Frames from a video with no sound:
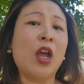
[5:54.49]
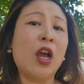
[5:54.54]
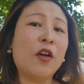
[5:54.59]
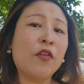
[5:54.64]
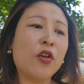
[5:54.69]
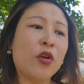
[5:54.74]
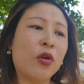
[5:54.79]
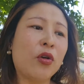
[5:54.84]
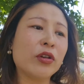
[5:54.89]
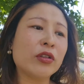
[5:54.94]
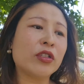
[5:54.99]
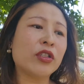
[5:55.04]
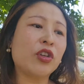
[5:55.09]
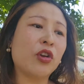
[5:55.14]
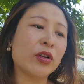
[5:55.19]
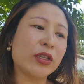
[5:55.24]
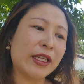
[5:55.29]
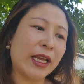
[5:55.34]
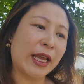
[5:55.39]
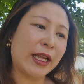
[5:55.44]
Of course,
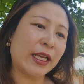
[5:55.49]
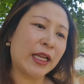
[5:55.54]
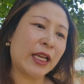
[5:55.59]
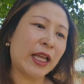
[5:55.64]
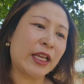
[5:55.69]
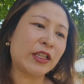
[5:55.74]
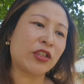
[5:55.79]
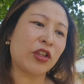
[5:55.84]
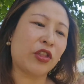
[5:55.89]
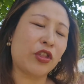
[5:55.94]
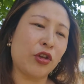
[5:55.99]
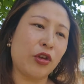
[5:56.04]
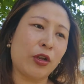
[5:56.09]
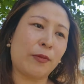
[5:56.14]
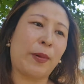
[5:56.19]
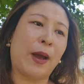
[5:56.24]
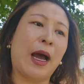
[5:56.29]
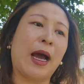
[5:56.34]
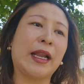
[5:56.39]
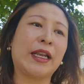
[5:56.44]
your tenant is a
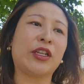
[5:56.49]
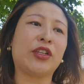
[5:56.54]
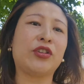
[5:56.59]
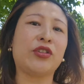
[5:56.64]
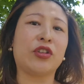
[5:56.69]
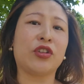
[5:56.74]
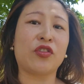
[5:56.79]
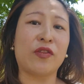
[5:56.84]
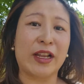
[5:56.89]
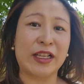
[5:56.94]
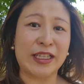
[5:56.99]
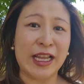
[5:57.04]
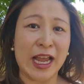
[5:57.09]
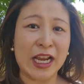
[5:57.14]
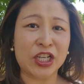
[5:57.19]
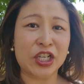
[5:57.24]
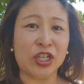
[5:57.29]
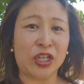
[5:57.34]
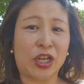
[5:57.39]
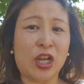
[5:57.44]
third party to the
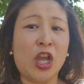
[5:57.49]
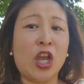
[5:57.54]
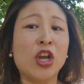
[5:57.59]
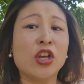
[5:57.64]
transaction,